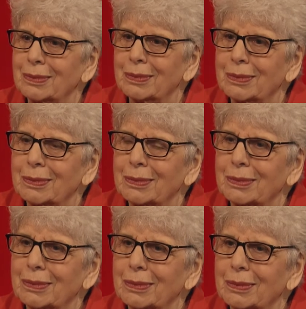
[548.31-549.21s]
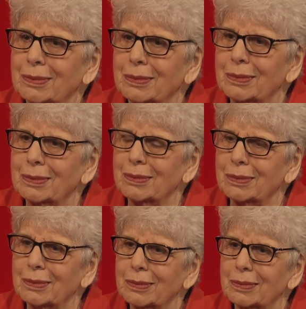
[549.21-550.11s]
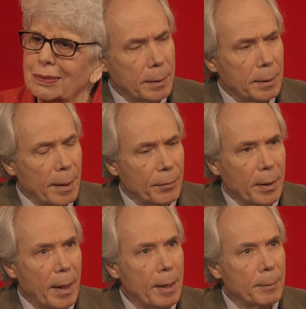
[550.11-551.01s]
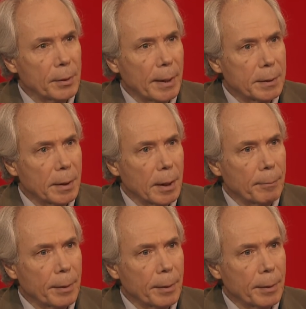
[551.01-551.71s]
And so I didn't have the name at that time,